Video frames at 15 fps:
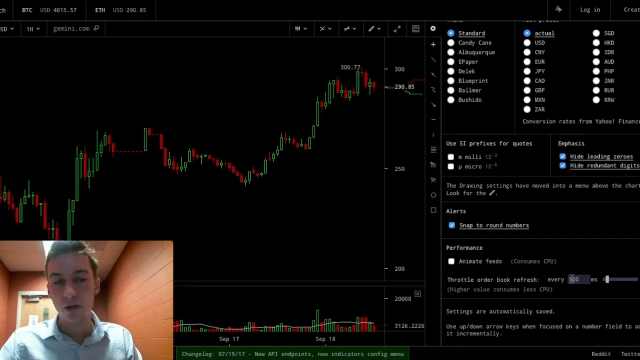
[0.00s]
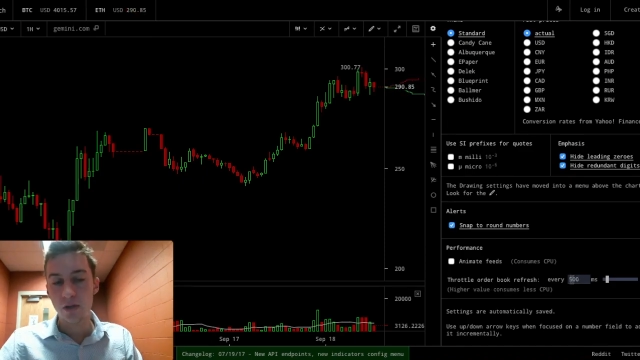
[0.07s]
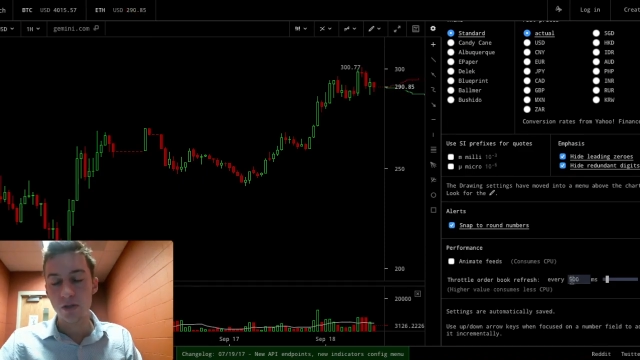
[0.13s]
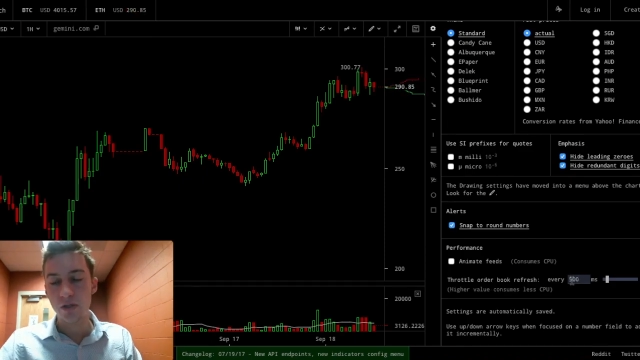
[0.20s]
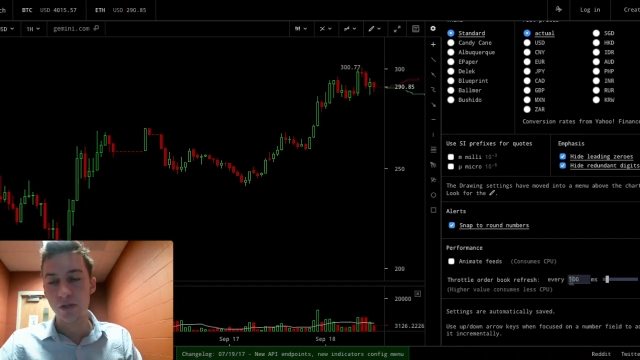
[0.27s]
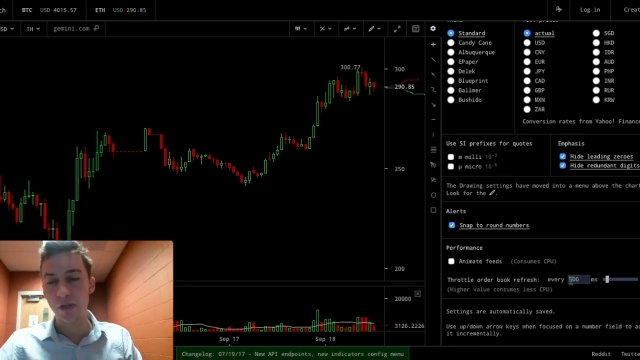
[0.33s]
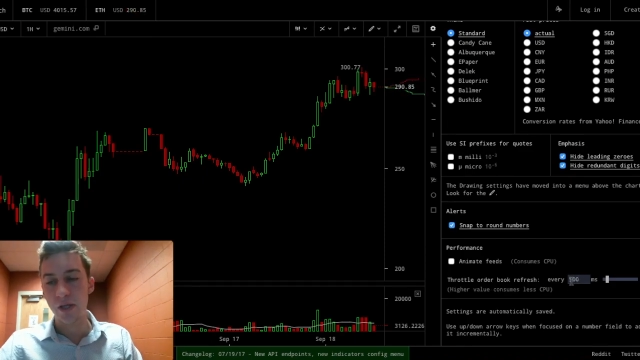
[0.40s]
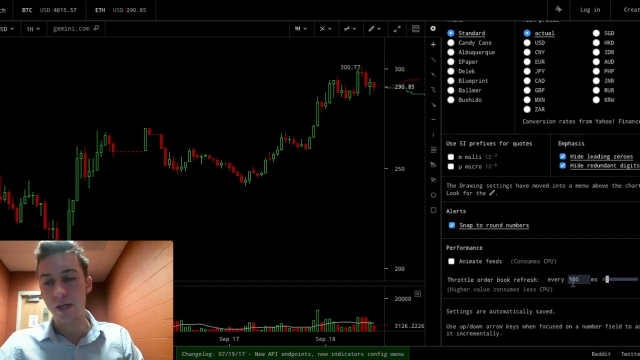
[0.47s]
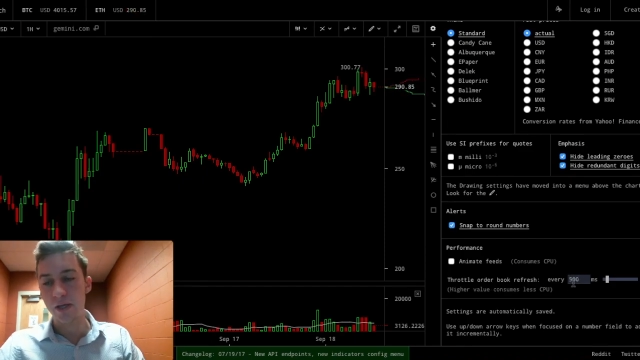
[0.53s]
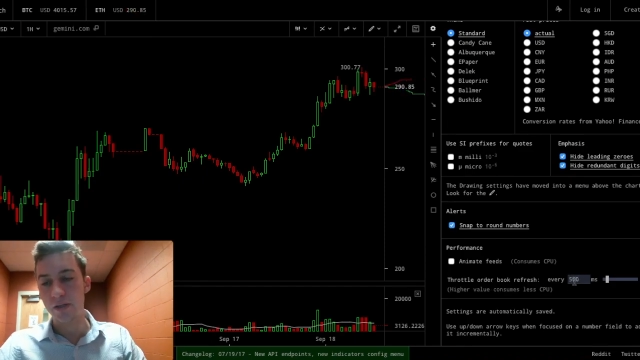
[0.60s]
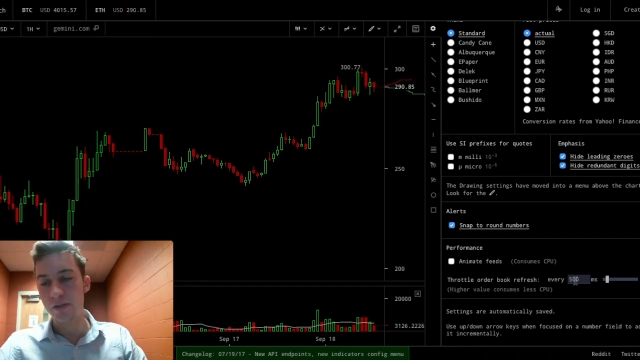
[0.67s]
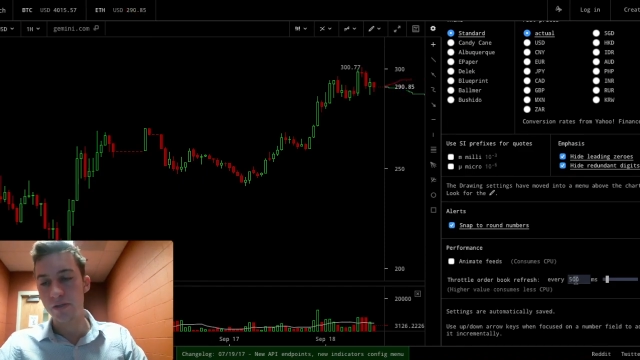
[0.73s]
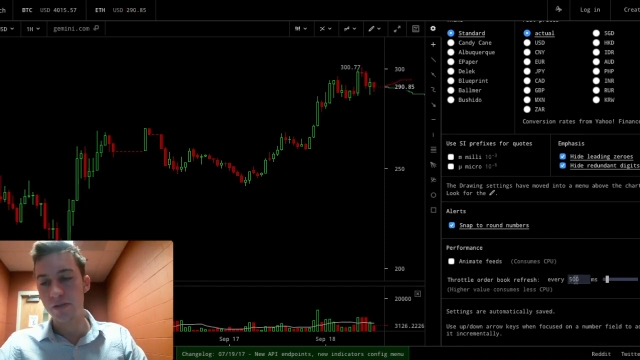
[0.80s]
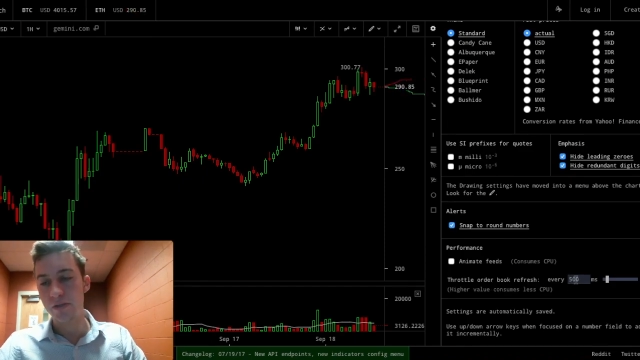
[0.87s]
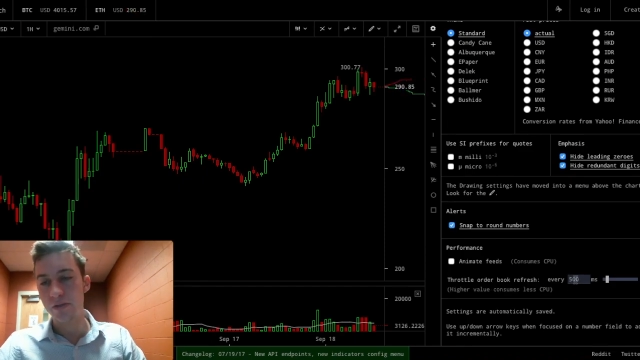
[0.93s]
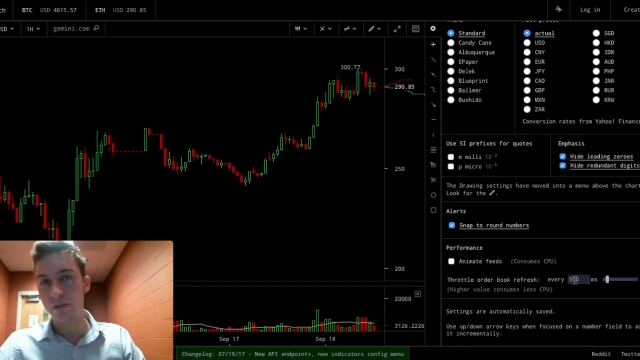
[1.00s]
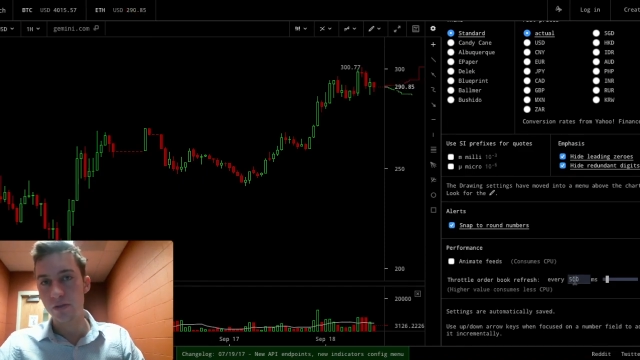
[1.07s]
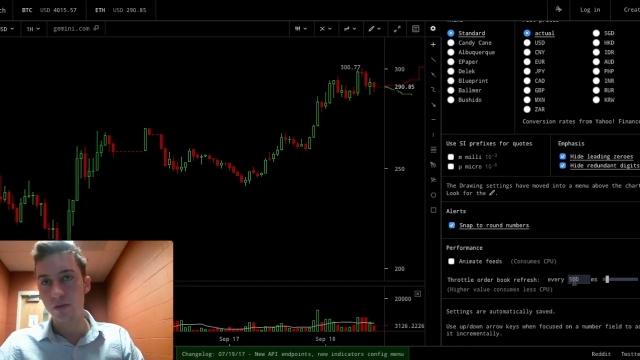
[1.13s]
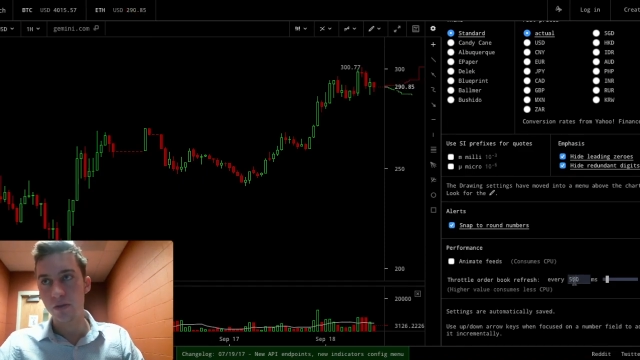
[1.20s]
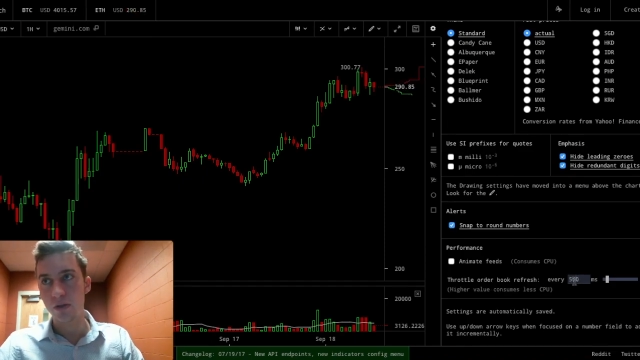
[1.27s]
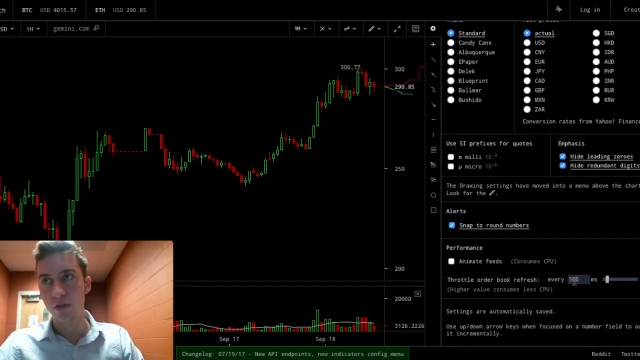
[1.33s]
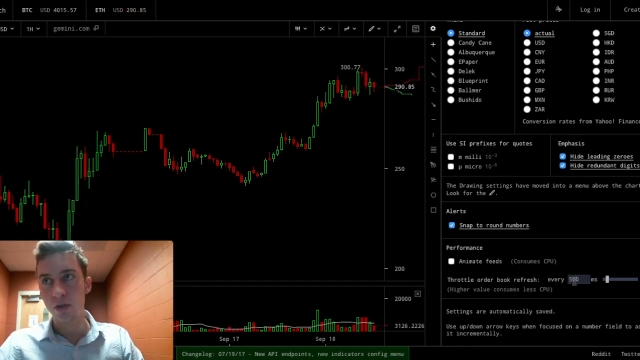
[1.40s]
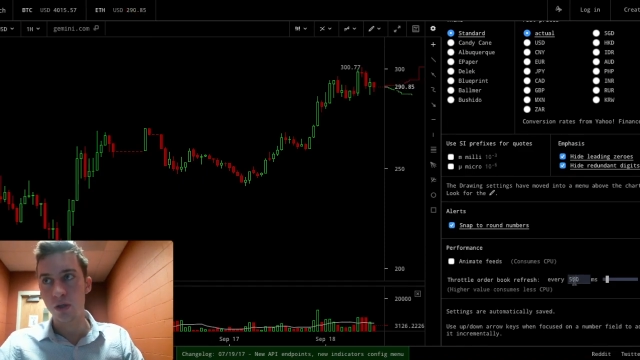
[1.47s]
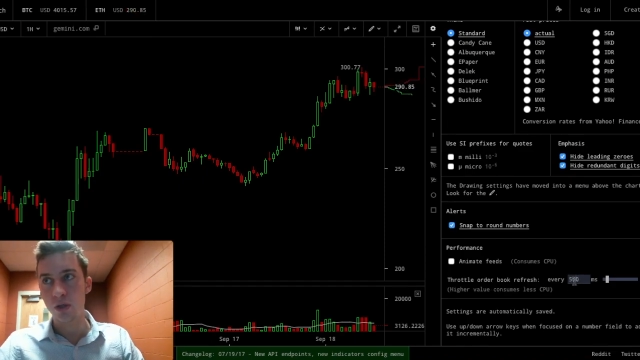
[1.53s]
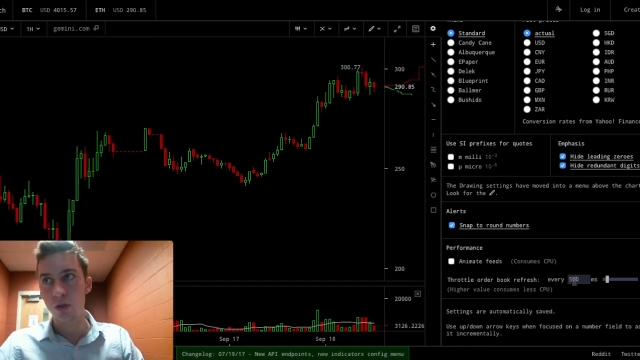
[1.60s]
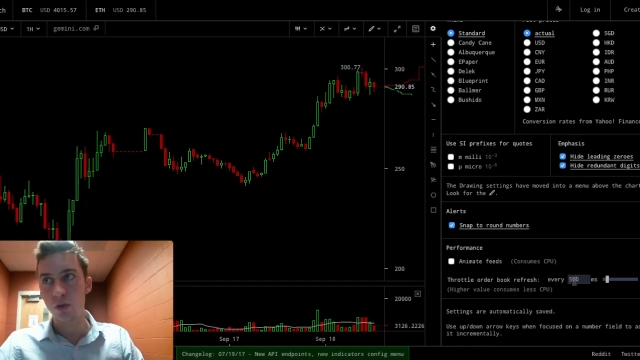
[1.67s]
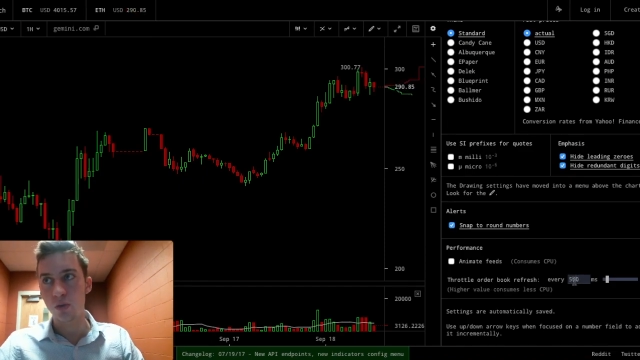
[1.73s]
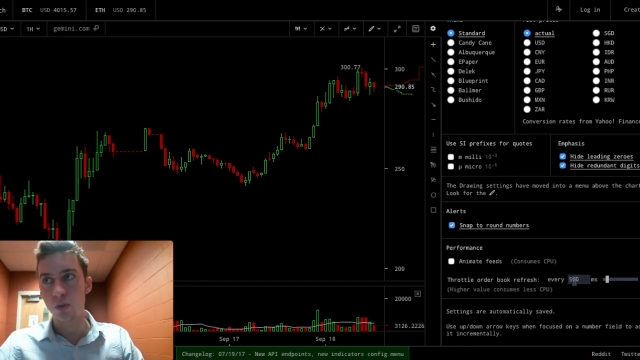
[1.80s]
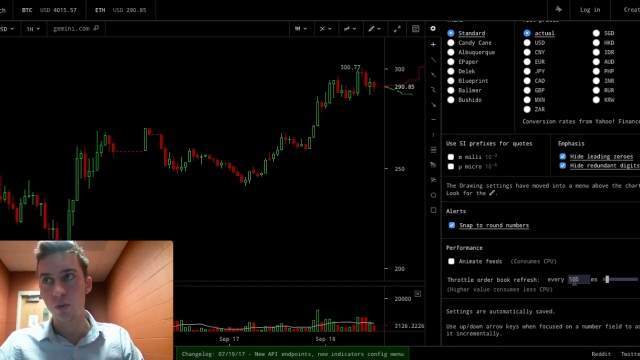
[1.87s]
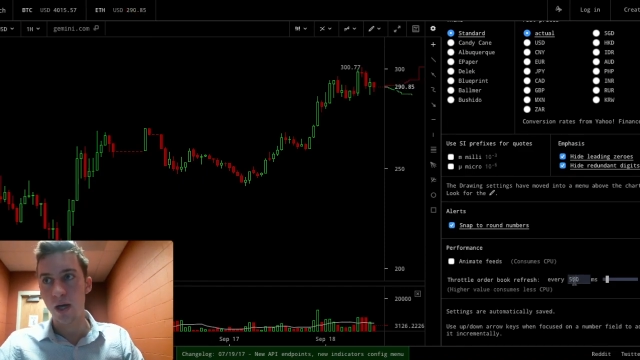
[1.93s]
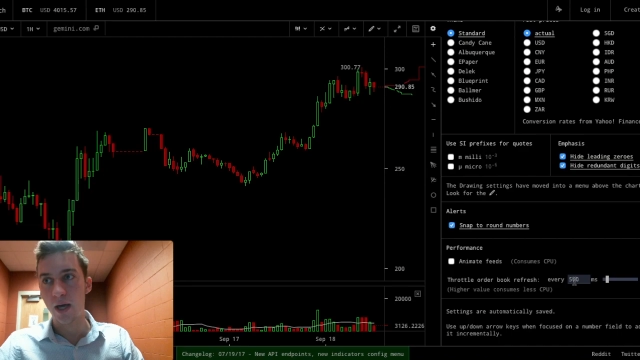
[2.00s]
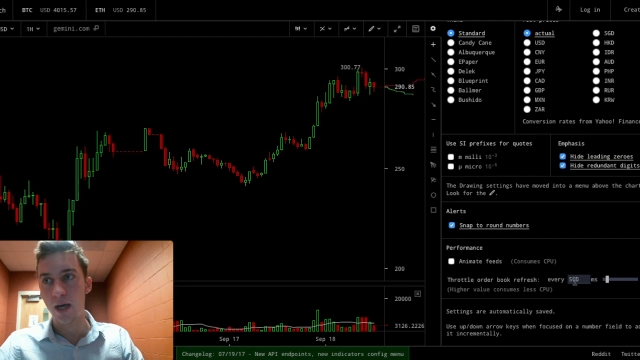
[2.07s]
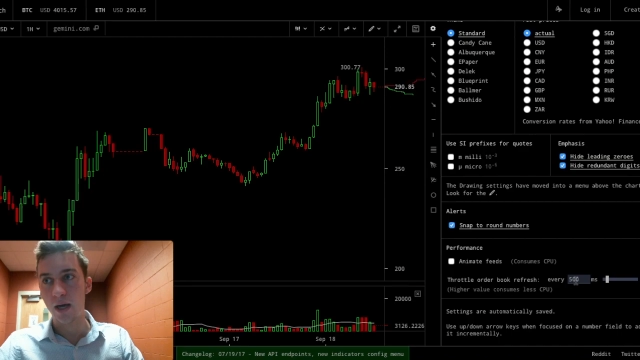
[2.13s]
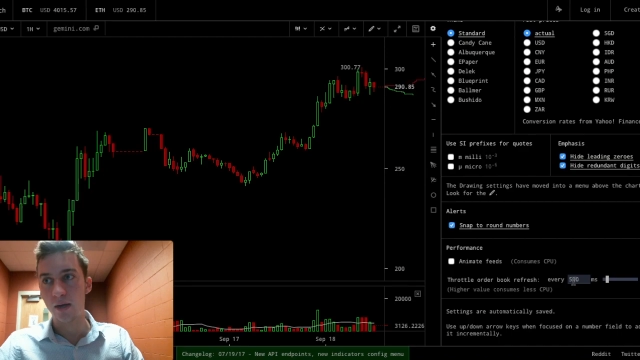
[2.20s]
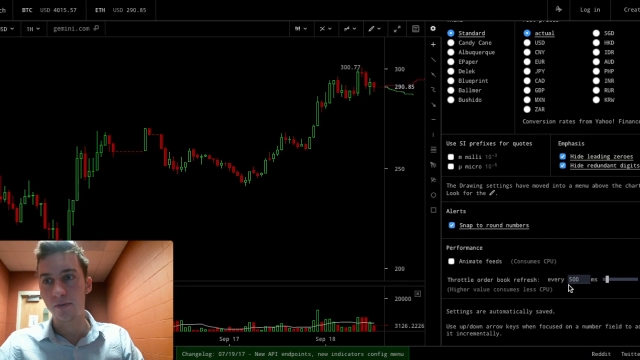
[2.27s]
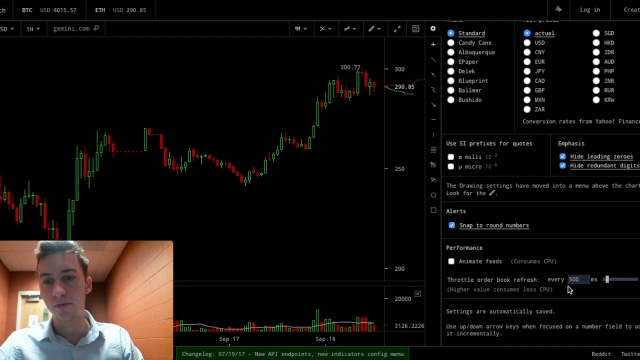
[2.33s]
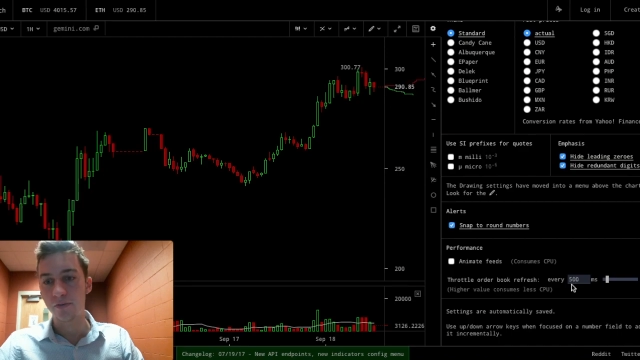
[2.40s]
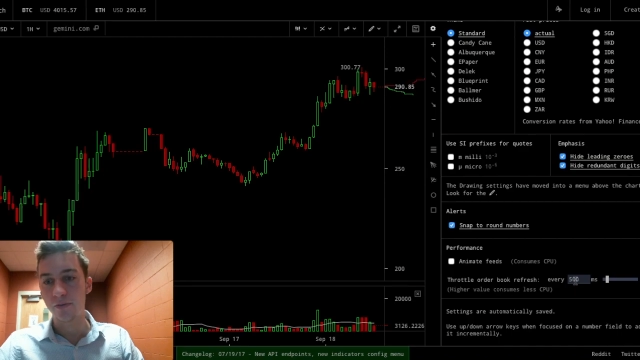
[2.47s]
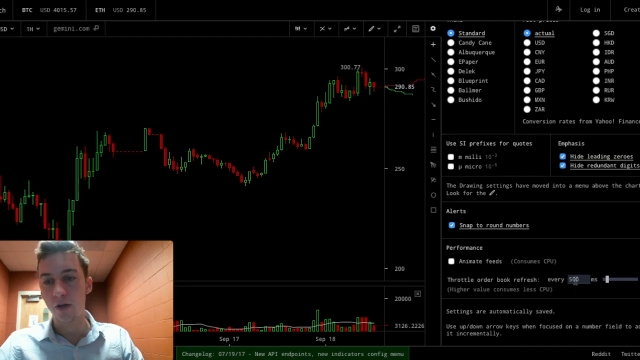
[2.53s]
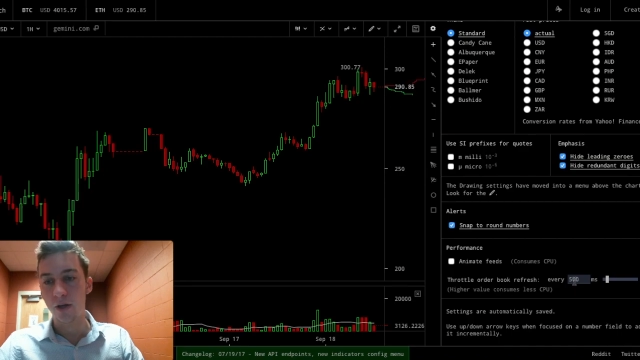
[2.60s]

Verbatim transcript: so that you have